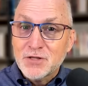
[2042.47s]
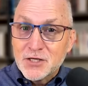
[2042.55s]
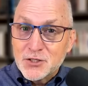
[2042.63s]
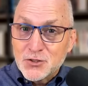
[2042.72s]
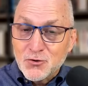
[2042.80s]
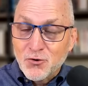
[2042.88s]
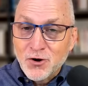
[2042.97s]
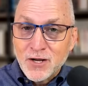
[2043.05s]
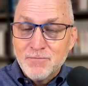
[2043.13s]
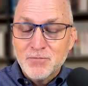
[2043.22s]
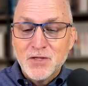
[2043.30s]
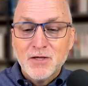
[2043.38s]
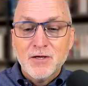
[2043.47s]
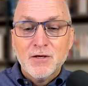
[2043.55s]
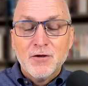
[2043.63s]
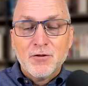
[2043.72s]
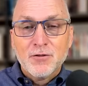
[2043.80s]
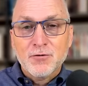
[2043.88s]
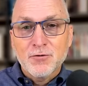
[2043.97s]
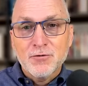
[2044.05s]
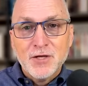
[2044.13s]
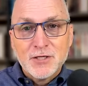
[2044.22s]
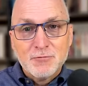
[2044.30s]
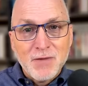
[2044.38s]
this story through
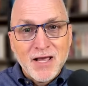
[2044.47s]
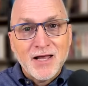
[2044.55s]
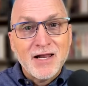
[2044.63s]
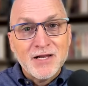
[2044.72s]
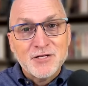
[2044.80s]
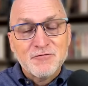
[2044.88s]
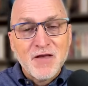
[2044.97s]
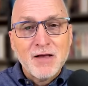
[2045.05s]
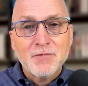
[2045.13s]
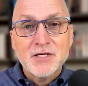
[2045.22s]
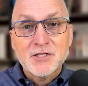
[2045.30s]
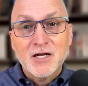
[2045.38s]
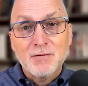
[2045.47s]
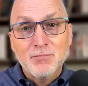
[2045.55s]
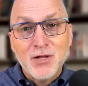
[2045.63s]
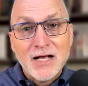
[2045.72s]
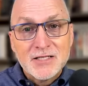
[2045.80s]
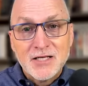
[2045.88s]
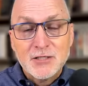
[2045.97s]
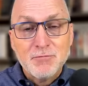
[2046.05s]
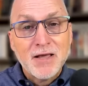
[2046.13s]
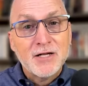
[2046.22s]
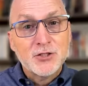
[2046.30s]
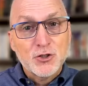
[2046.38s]
this man and his family. He's going to bless this
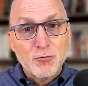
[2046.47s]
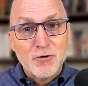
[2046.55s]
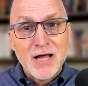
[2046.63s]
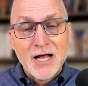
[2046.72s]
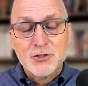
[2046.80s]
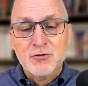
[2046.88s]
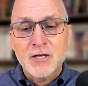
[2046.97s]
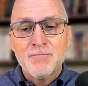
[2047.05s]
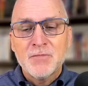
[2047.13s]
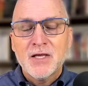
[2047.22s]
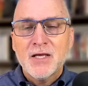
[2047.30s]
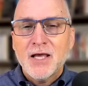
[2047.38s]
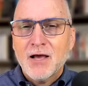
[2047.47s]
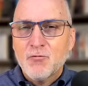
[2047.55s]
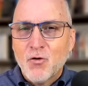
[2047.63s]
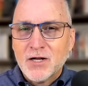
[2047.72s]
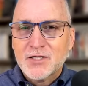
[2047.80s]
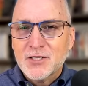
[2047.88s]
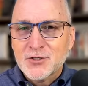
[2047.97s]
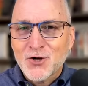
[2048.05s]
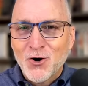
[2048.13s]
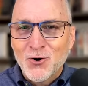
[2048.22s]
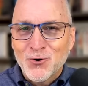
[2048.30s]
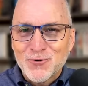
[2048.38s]
man supernaturally. And what's his
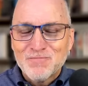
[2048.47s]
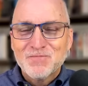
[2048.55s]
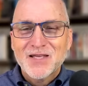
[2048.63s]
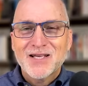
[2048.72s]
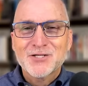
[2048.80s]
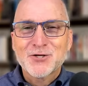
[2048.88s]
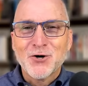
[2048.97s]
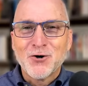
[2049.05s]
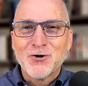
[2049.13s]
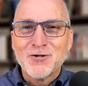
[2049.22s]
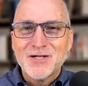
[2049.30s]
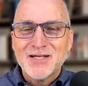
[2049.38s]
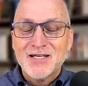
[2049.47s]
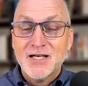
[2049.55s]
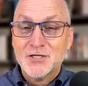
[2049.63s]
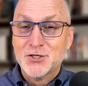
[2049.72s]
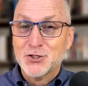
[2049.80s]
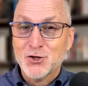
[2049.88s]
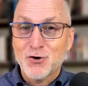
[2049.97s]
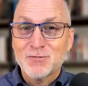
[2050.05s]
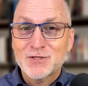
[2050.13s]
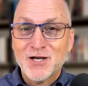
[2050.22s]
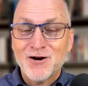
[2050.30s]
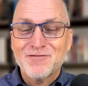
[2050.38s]
goal? His goal is to show
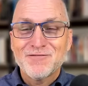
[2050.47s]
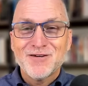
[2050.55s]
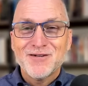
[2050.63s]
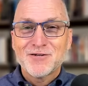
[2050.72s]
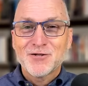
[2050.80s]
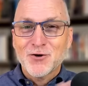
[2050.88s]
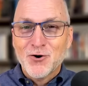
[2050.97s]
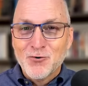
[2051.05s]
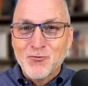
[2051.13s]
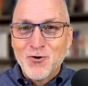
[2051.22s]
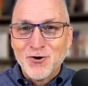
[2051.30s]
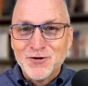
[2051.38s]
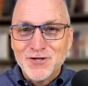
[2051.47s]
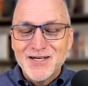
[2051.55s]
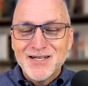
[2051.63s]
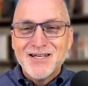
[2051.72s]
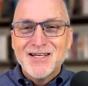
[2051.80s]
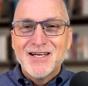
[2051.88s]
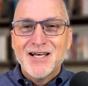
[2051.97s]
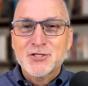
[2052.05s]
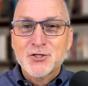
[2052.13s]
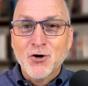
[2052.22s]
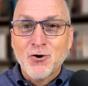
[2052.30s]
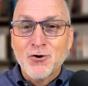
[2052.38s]
himself to the whole world. His
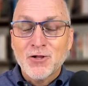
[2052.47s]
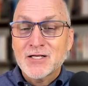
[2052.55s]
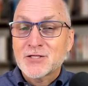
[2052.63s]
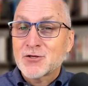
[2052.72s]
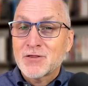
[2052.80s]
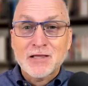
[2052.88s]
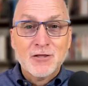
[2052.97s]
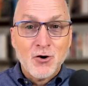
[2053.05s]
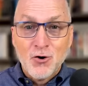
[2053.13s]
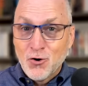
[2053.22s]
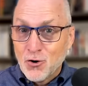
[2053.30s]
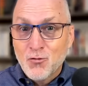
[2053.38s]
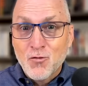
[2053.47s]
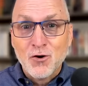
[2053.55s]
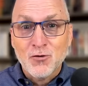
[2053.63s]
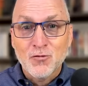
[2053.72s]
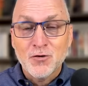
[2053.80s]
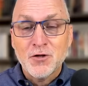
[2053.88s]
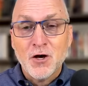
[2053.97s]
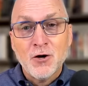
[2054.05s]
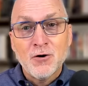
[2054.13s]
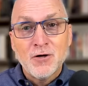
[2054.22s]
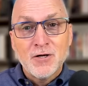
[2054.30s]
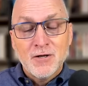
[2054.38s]
goal is so that the whole world will
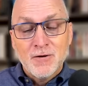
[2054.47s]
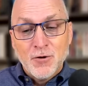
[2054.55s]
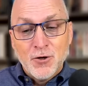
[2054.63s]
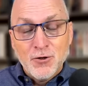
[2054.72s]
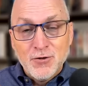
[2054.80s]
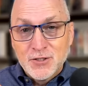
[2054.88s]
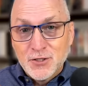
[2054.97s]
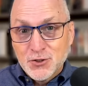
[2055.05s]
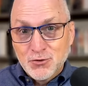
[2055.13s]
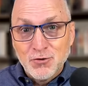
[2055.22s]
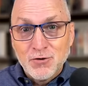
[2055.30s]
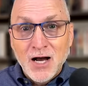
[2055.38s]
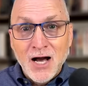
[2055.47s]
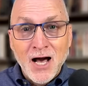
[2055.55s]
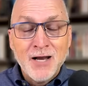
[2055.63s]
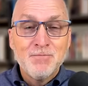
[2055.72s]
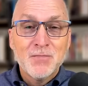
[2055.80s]
know who is the true God